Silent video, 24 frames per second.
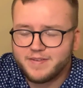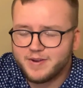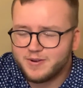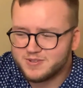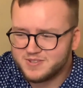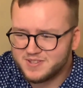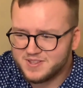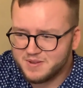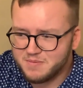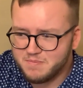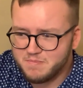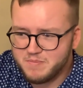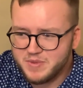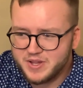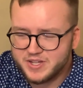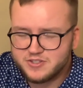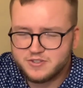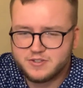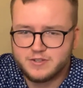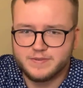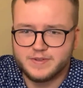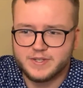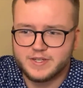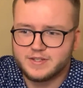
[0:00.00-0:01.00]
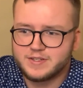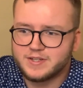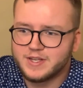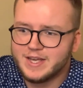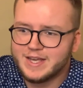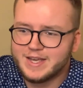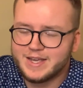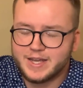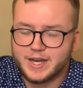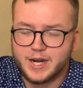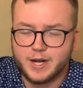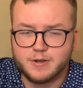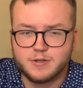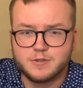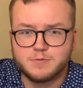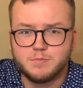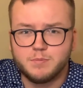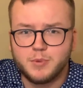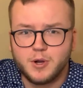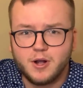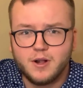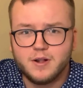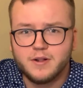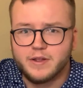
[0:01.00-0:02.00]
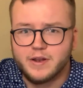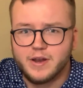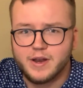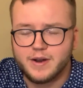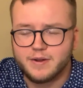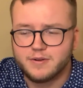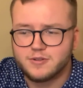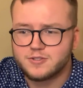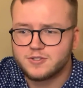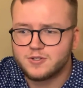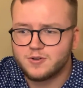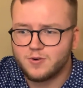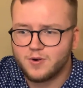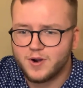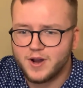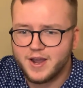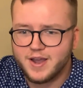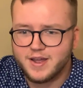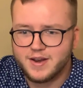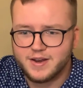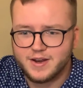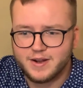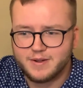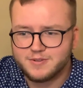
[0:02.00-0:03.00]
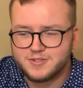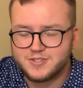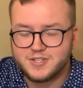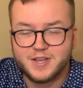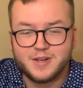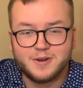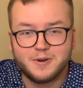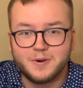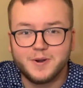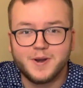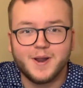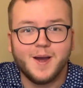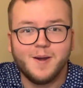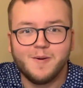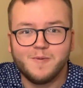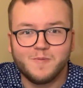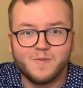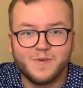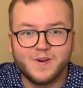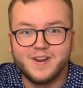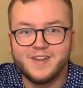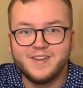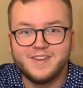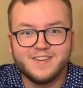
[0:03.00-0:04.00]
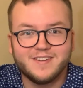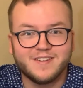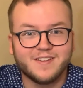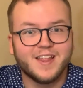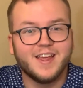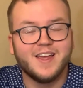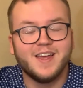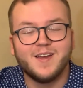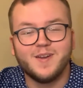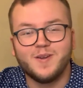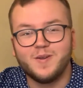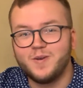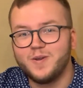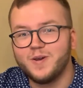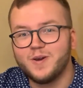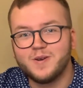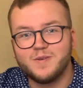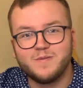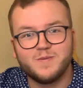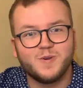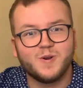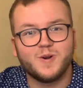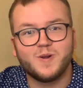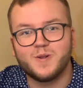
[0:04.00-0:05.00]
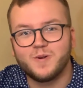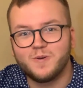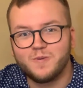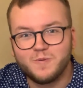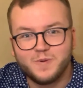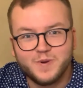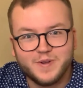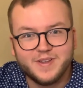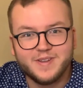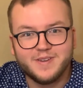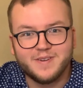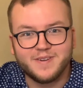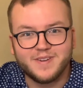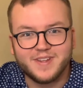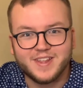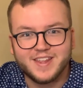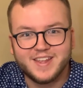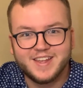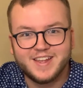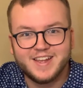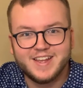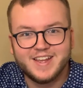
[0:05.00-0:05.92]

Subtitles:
I was in the midst of it, and I was bawling and I was crying and I was saying, you're not real. None of y'all are real.